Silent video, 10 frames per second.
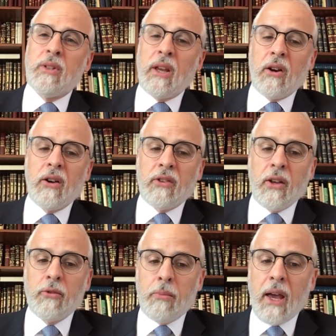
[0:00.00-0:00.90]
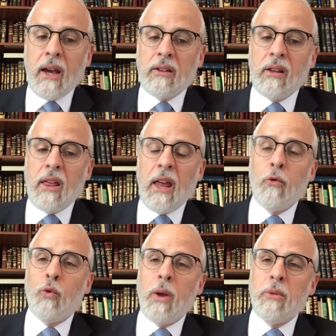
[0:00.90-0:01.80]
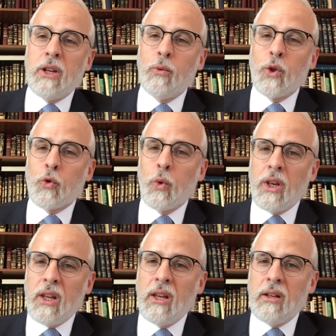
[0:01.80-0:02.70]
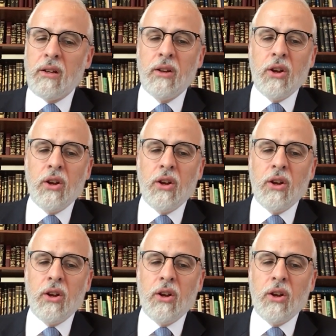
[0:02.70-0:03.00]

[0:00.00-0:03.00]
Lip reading: take ourselves back to that remedy which we need